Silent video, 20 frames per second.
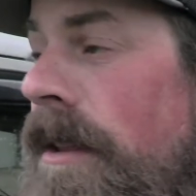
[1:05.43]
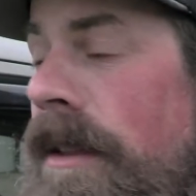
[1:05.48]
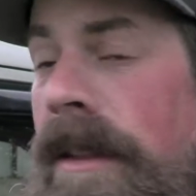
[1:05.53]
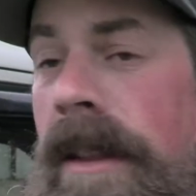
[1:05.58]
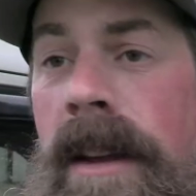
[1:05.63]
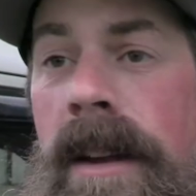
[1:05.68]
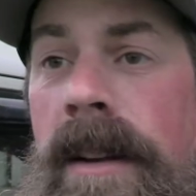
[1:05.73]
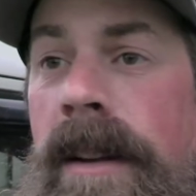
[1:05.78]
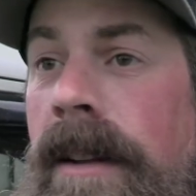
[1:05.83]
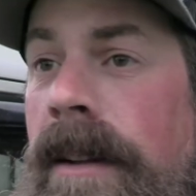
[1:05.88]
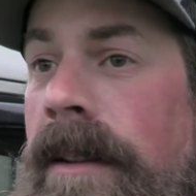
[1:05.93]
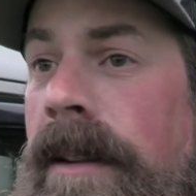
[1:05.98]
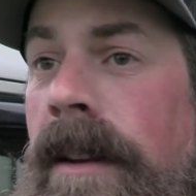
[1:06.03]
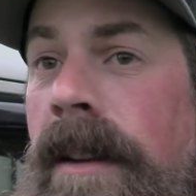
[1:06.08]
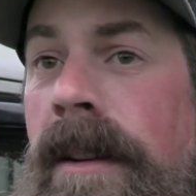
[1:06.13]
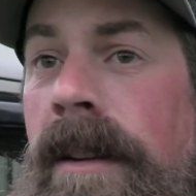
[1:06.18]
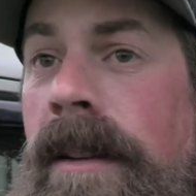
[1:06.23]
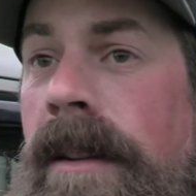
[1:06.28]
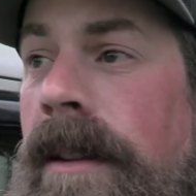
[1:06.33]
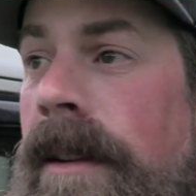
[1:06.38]
They can
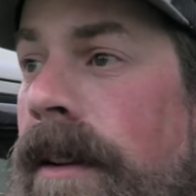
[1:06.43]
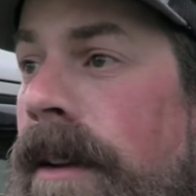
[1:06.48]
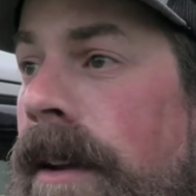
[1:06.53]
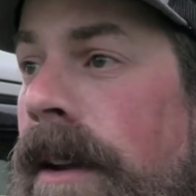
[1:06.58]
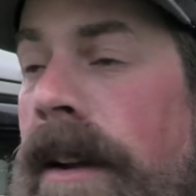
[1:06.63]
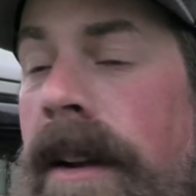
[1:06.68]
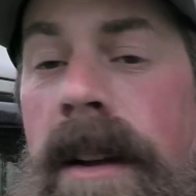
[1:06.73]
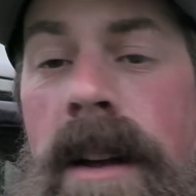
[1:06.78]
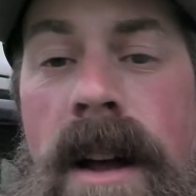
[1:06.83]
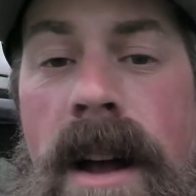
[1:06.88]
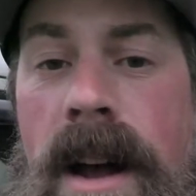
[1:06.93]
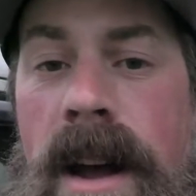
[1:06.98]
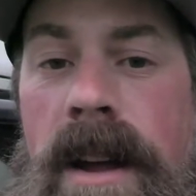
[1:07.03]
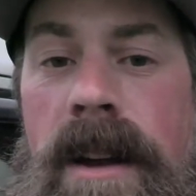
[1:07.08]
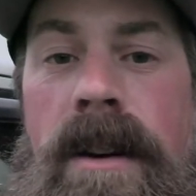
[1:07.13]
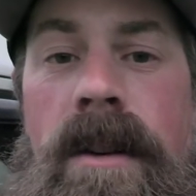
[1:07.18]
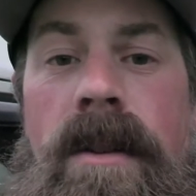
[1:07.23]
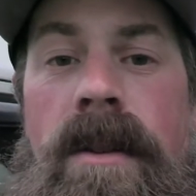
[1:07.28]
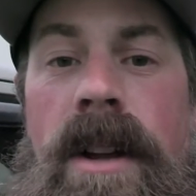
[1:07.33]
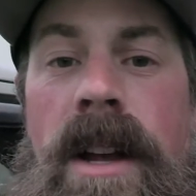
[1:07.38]
tell you the gig.
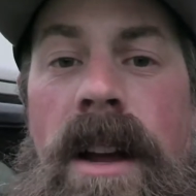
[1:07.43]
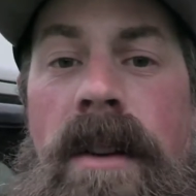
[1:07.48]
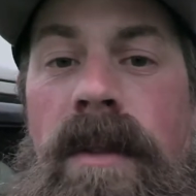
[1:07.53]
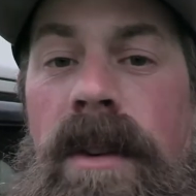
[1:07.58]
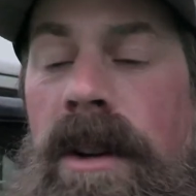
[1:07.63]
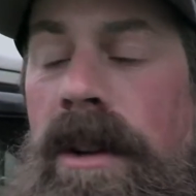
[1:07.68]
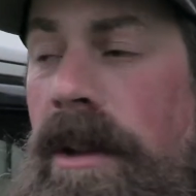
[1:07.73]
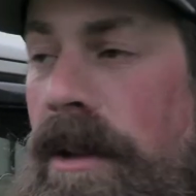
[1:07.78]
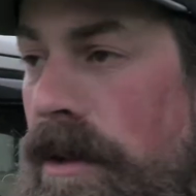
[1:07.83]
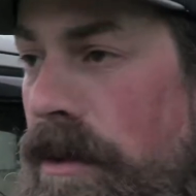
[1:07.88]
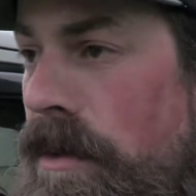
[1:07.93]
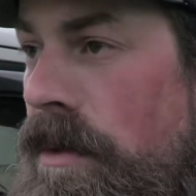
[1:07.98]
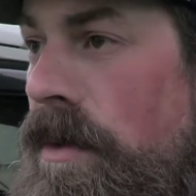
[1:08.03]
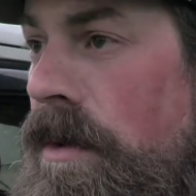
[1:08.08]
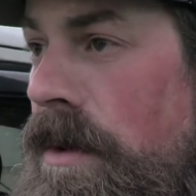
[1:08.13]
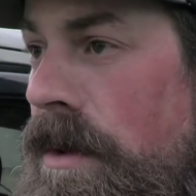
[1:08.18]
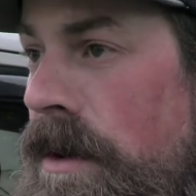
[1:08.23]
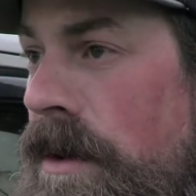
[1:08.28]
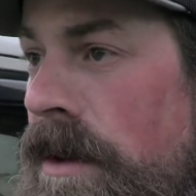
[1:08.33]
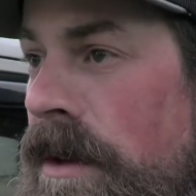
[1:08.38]
I don't have a
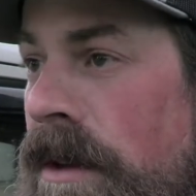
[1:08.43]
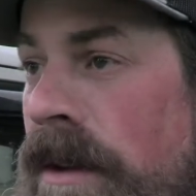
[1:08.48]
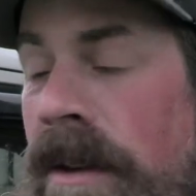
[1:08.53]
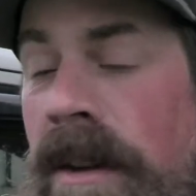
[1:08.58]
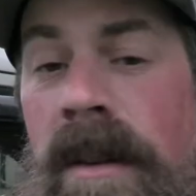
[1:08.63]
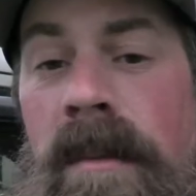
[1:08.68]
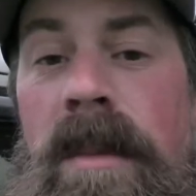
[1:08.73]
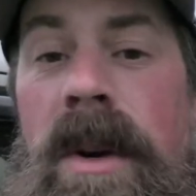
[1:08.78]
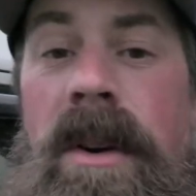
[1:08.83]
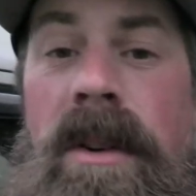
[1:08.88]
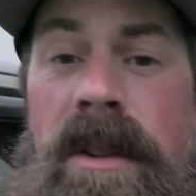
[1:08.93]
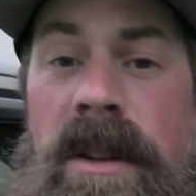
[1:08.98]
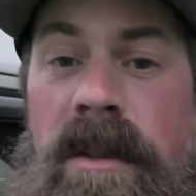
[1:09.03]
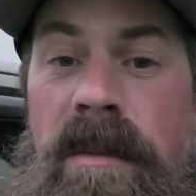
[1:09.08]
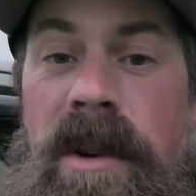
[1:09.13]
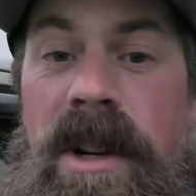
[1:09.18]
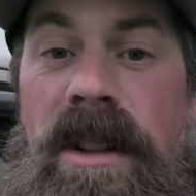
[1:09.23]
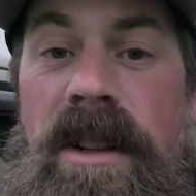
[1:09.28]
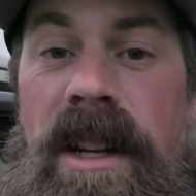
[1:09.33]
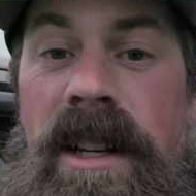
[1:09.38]
clue. Apparently
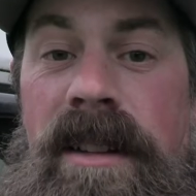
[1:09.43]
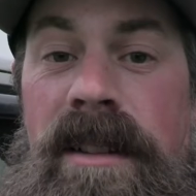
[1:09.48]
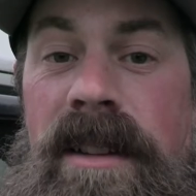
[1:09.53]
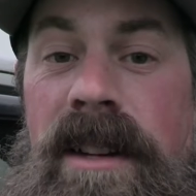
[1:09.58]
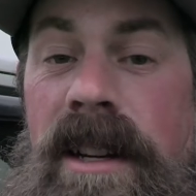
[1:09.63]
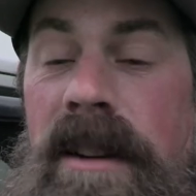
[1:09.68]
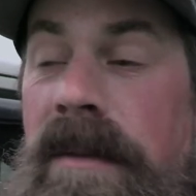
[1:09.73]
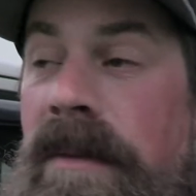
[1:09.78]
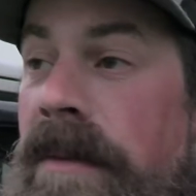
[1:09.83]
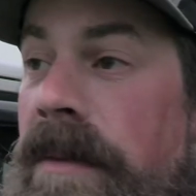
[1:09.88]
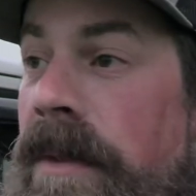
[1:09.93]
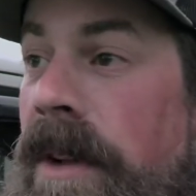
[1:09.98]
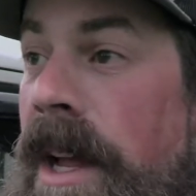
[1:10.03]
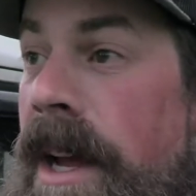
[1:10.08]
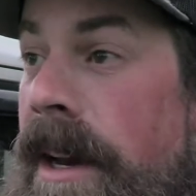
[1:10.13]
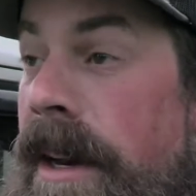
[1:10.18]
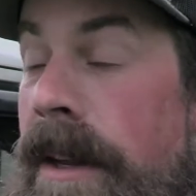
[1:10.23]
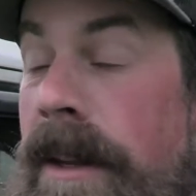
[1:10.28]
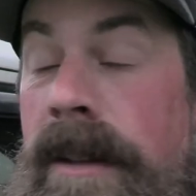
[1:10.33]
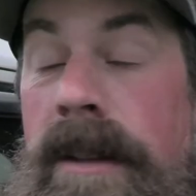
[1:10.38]
everybody likes to eat
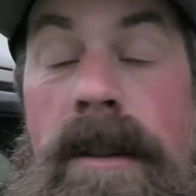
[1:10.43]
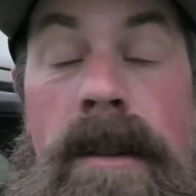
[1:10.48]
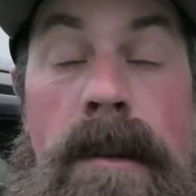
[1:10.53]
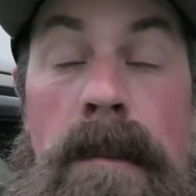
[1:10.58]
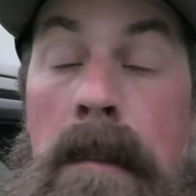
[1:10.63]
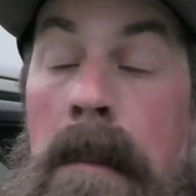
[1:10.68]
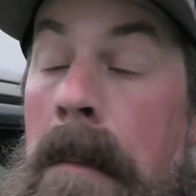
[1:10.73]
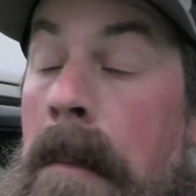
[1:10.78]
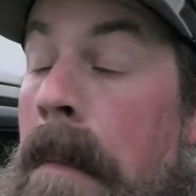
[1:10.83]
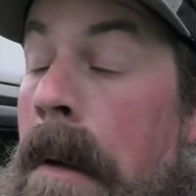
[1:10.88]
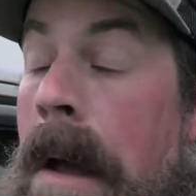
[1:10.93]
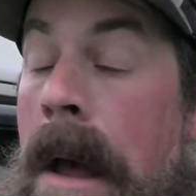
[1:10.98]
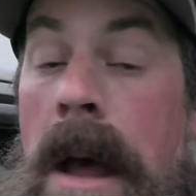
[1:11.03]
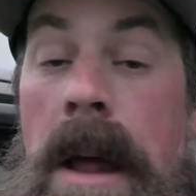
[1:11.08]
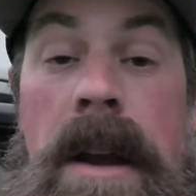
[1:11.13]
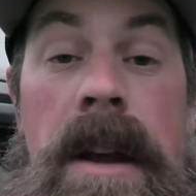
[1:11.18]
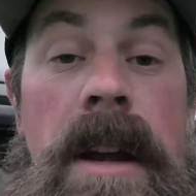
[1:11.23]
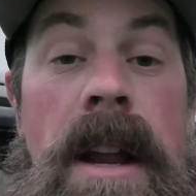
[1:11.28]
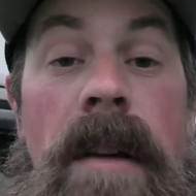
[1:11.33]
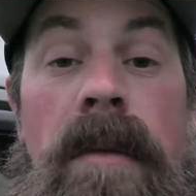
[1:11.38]
flatheads.
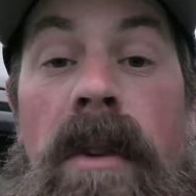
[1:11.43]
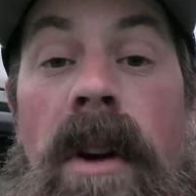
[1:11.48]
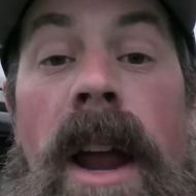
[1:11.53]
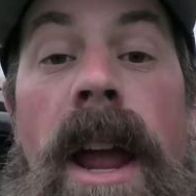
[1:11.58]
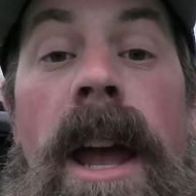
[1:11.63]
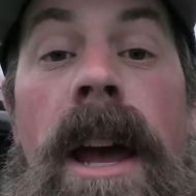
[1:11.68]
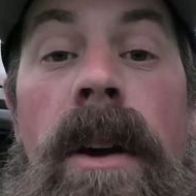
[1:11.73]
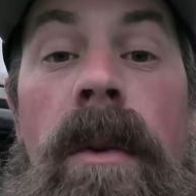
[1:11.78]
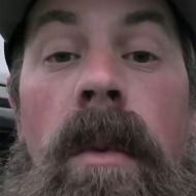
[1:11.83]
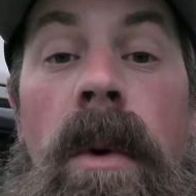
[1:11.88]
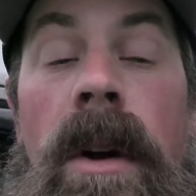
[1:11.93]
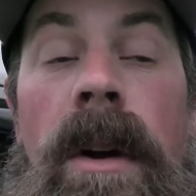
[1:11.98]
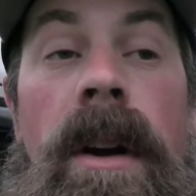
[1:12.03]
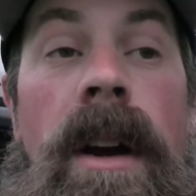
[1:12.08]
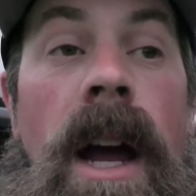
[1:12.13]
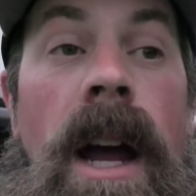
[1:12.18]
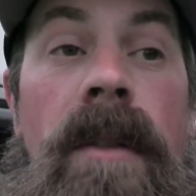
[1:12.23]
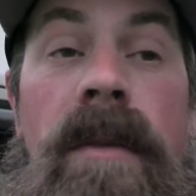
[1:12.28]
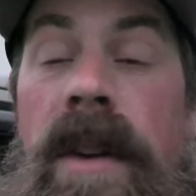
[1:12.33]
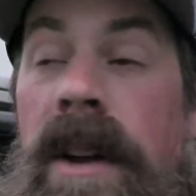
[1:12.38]
Never had
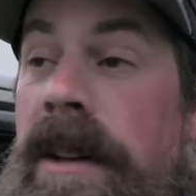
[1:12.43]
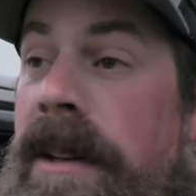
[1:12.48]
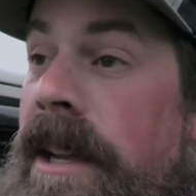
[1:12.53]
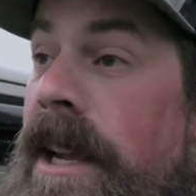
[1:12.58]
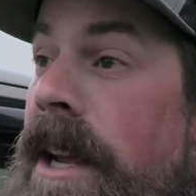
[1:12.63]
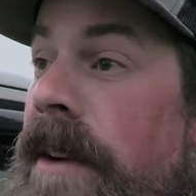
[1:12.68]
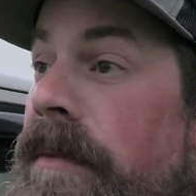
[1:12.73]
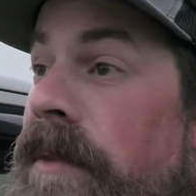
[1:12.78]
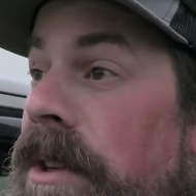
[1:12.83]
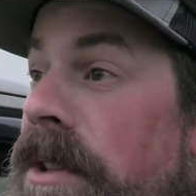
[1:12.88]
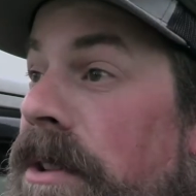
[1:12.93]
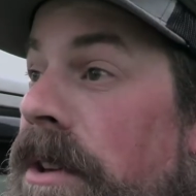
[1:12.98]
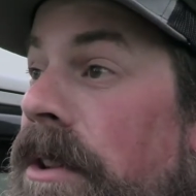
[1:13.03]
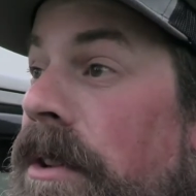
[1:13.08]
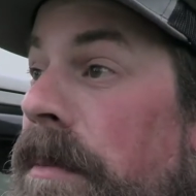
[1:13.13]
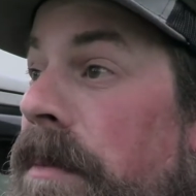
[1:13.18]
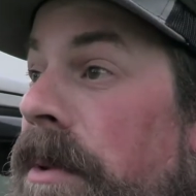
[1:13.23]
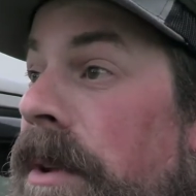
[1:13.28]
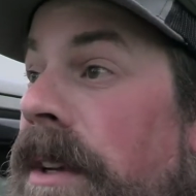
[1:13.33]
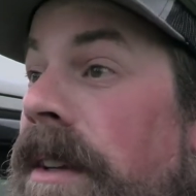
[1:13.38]
one. I've had catfish
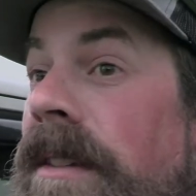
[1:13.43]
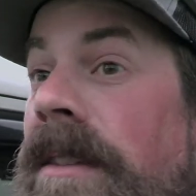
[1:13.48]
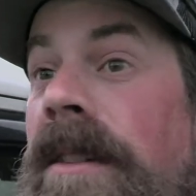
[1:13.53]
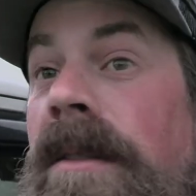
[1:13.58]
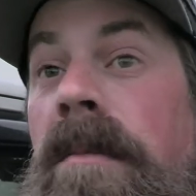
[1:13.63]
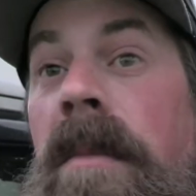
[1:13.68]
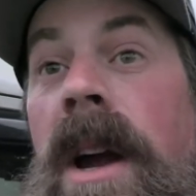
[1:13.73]
other places.